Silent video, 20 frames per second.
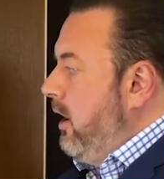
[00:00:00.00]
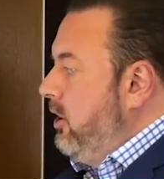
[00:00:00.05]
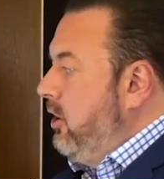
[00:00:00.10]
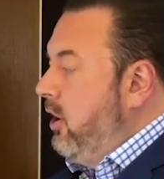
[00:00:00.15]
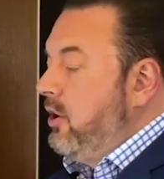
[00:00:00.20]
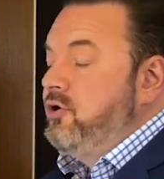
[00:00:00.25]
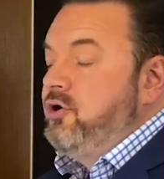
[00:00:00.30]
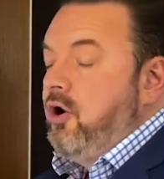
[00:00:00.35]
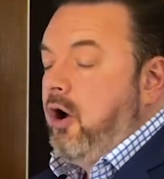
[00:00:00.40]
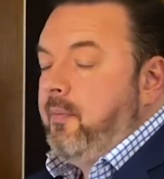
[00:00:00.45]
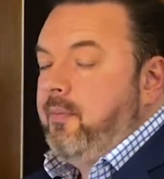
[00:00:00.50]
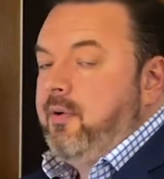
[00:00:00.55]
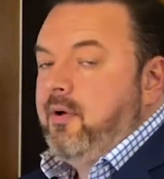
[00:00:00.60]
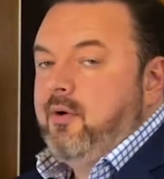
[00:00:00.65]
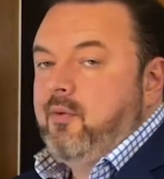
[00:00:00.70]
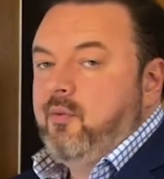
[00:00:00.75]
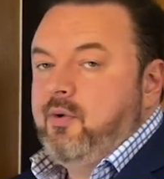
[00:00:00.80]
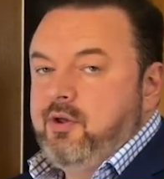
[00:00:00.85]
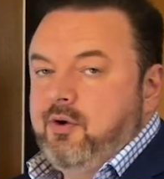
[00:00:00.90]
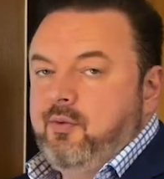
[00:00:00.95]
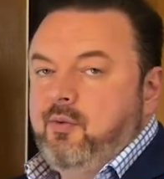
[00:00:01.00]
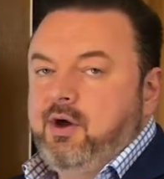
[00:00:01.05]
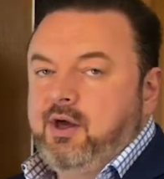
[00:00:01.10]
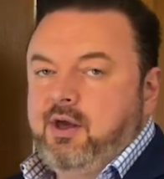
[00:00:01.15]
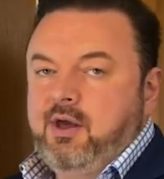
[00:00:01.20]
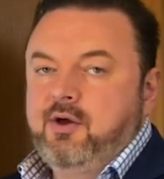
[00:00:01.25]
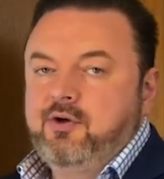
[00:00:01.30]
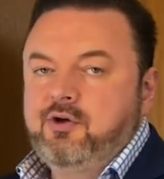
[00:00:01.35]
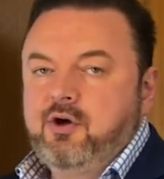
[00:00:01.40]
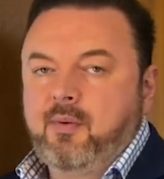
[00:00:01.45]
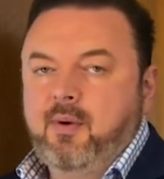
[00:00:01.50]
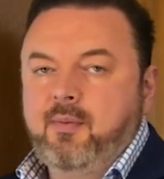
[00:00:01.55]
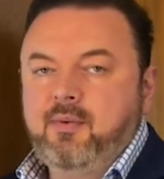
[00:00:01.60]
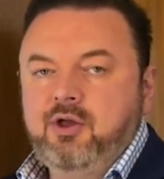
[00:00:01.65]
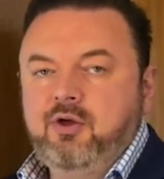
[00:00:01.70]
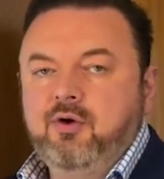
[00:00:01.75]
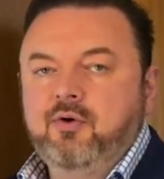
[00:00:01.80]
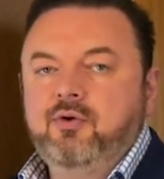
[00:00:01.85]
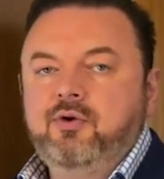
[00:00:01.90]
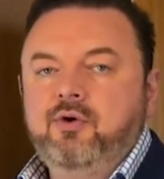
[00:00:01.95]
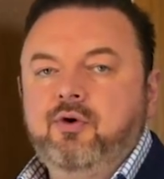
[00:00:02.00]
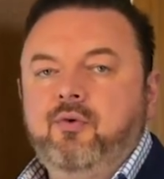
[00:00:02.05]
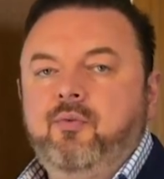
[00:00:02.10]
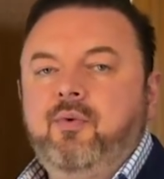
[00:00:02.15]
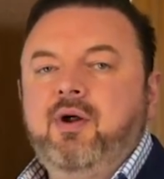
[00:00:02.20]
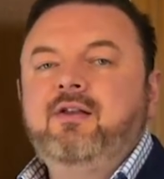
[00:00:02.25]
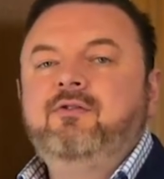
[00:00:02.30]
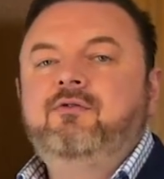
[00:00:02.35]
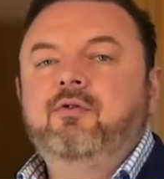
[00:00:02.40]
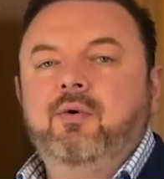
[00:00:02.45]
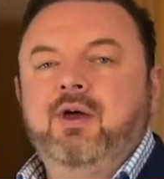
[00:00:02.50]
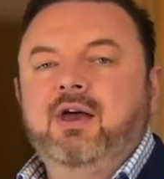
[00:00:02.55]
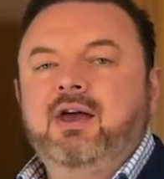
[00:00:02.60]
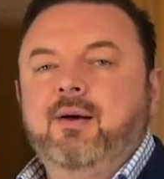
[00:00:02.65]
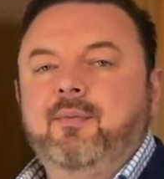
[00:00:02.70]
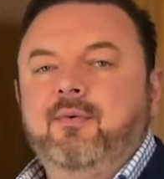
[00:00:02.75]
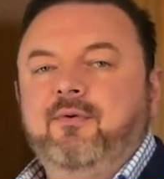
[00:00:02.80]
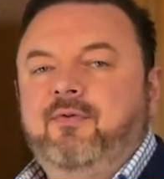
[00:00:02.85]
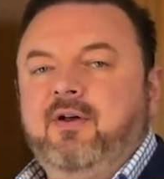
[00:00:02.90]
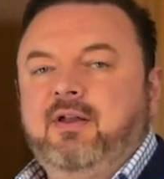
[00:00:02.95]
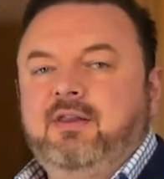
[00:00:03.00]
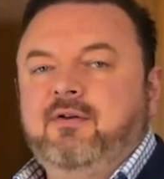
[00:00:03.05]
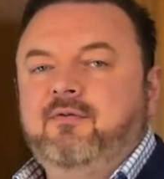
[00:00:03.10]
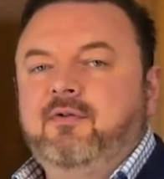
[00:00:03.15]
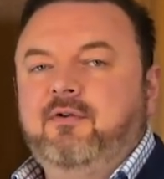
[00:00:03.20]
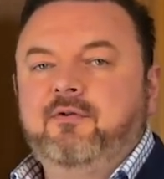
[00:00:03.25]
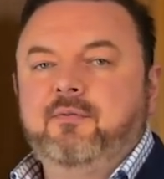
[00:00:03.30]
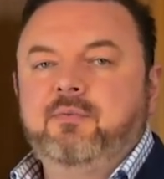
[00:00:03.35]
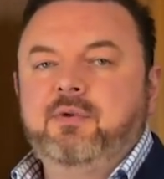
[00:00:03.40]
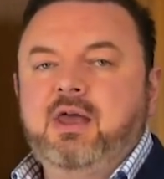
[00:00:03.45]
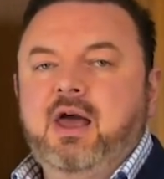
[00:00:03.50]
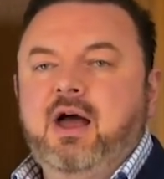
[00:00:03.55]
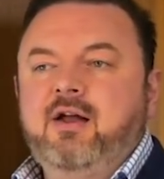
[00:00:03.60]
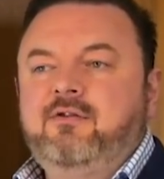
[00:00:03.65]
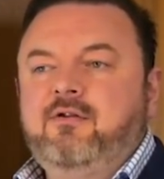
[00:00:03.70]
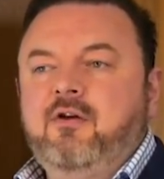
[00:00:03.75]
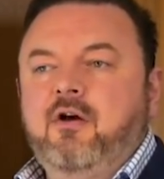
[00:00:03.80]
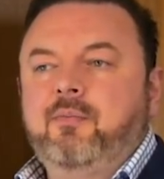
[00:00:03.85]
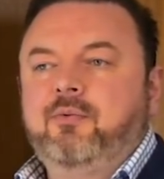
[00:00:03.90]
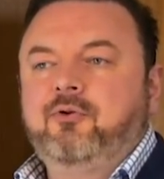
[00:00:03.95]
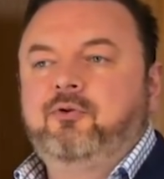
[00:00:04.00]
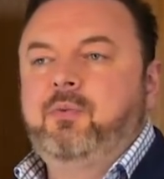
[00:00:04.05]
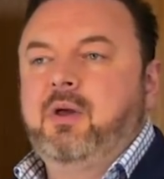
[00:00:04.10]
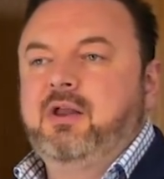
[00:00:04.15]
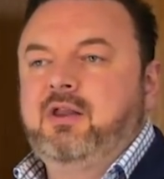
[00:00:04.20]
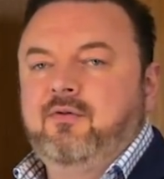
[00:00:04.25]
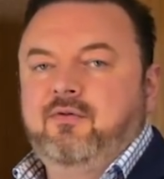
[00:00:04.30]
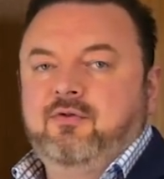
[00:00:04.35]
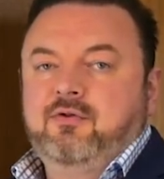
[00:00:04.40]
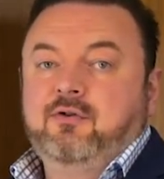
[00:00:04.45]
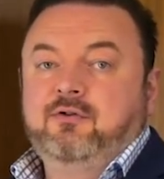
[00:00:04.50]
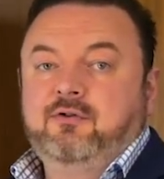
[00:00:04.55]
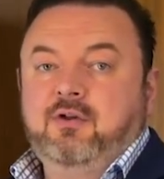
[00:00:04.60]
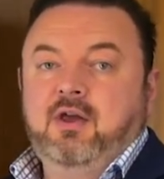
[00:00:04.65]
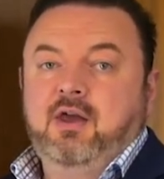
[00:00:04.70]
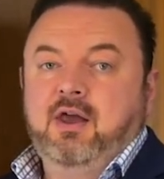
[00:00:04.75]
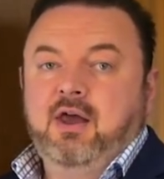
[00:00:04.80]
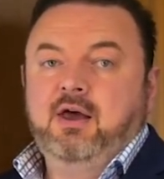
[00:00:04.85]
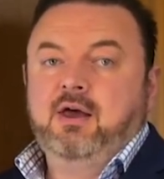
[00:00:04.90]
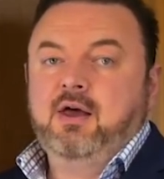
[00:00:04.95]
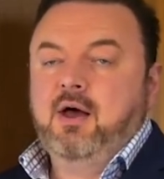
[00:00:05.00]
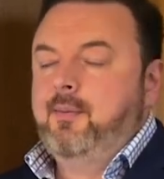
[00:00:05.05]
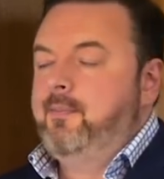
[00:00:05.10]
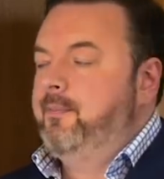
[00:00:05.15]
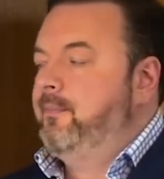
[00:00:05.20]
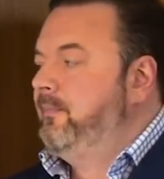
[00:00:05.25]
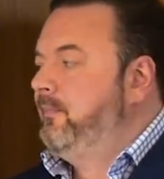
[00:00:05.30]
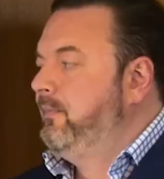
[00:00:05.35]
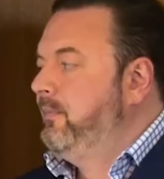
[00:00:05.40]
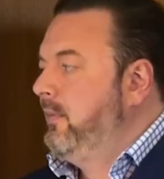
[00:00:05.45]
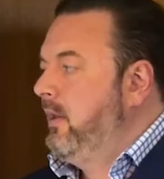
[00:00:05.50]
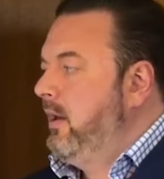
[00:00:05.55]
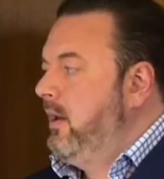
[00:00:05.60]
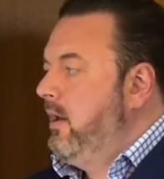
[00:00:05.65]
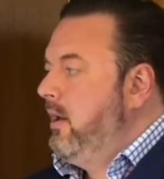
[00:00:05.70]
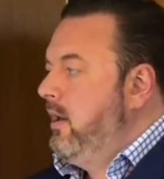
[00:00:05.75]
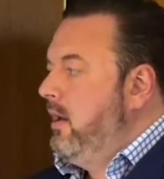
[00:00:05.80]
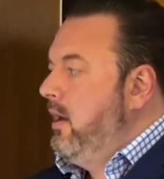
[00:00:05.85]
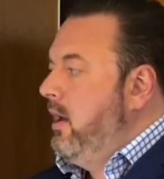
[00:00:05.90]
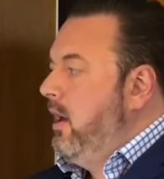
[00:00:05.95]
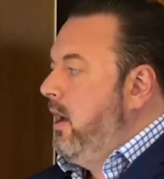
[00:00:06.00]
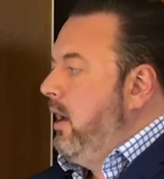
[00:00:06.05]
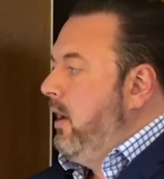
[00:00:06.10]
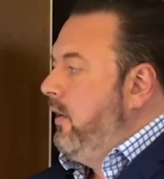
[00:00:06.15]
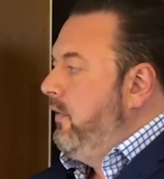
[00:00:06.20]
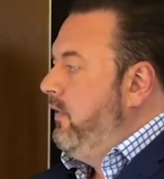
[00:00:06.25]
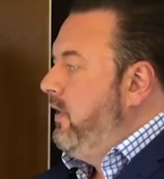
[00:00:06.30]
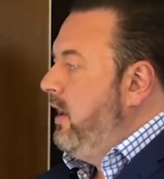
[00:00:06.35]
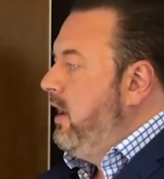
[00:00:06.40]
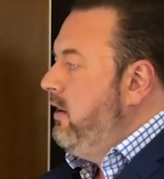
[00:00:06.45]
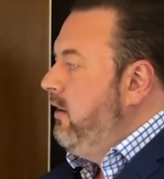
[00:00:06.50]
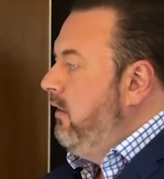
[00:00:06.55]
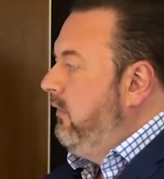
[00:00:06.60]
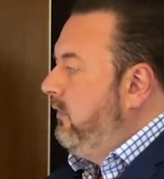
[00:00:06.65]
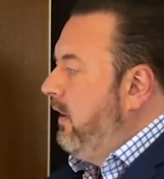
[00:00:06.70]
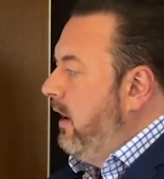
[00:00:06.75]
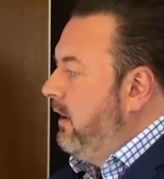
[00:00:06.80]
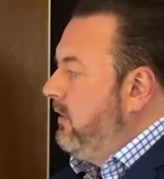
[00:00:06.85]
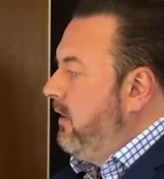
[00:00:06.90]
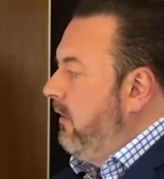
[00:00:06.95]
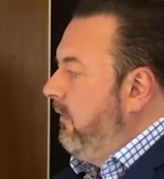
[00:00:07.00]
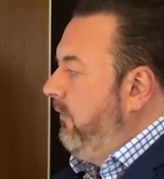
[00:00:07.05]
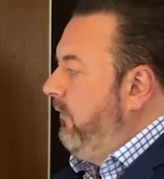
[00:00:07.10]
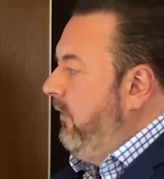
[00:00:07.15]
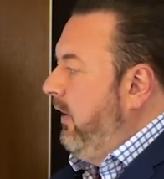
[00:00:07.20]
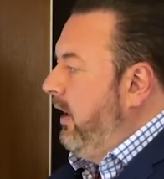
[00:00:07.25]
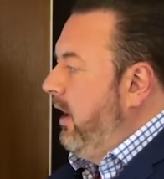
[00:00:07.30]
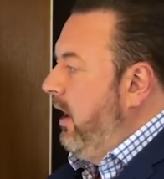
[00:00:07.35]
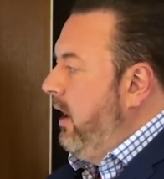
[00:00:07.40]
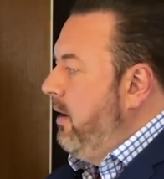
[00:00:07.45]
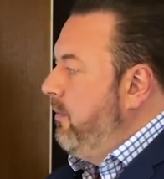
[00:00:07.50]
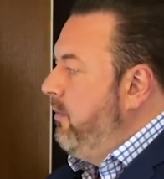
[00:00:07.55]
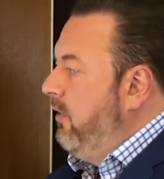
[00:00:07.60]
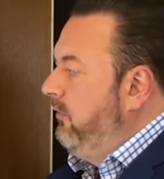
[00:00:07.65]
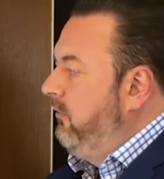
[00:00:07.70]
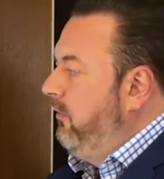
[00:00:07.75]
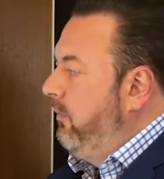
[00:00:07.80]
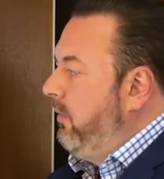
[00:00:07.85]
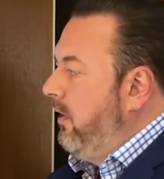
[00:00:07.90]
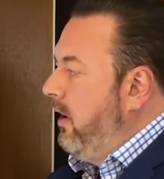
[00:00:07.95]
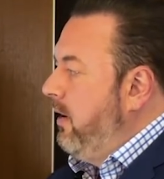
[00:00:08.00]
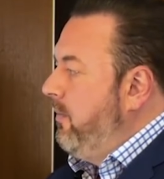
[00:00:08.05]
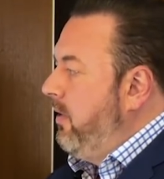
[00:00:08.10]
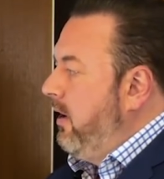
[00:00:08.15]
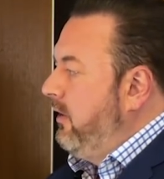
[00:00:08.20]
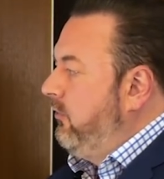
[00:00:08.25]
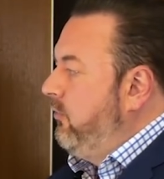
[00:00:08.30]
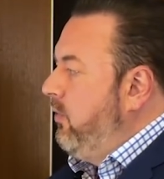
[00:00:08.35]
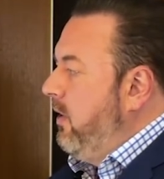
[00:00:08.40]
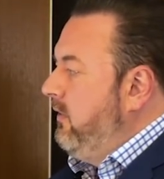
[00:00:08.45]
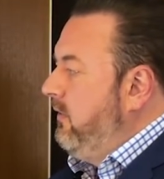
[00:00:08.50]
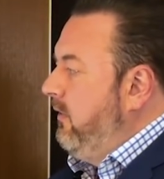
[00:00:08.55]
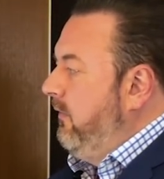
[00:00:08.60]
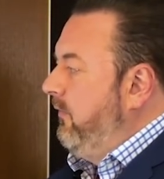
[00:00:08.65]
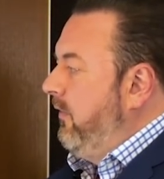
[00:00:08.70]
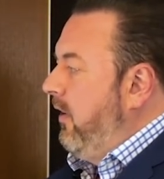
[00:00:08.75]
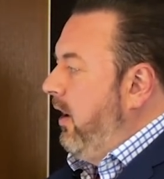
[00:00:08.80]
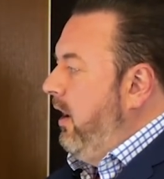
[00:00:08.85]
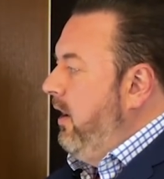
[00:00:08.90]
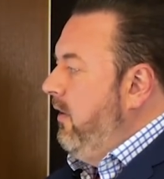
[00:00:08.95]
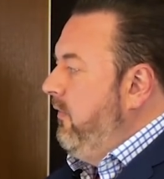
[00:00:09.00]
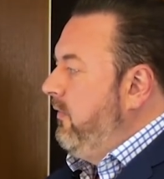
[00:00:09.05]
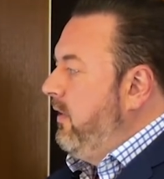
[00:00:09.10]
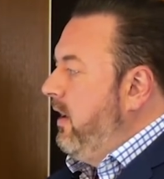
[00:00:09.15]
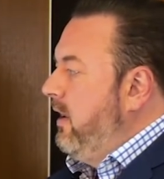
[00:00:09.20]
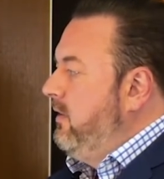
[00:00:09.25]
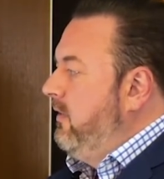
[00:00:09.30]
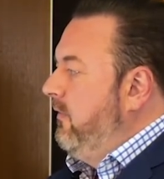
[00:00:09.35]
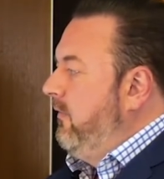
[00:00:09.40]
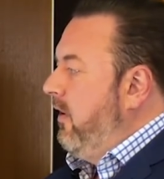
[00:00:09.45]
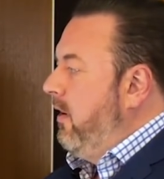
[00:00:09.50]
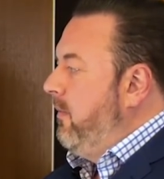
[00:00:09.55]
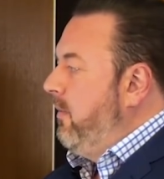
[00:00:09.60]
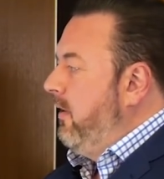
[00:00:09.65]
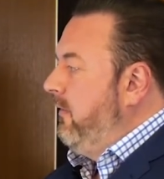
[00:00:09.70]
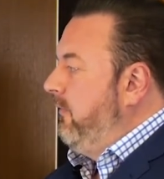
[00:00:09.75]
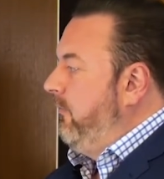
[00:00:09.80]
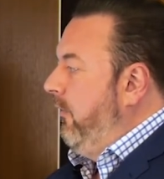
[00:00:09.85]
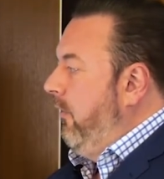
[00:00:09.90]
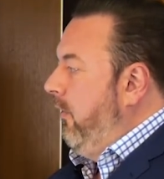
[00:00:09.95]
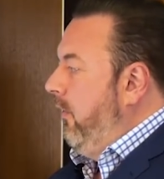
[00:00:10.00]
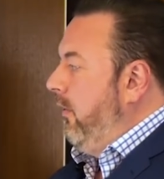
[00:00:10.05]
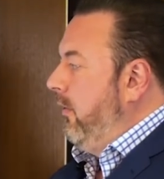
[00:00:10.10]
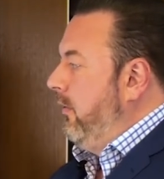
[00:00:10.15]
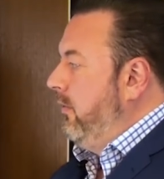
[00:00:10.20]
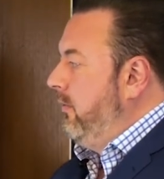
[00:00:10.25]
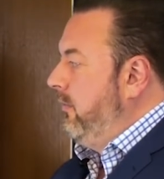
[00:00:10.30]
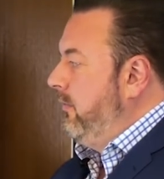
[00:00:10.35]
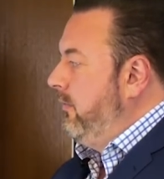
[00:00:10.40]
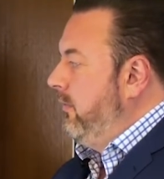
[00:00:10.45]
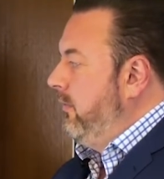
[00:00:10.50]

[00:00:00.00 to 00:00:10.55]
Your job, we're not working a job. Your rental income effectively from the ATO perspective is just income. Then you take that figure, multiply by 25 and divide by 4.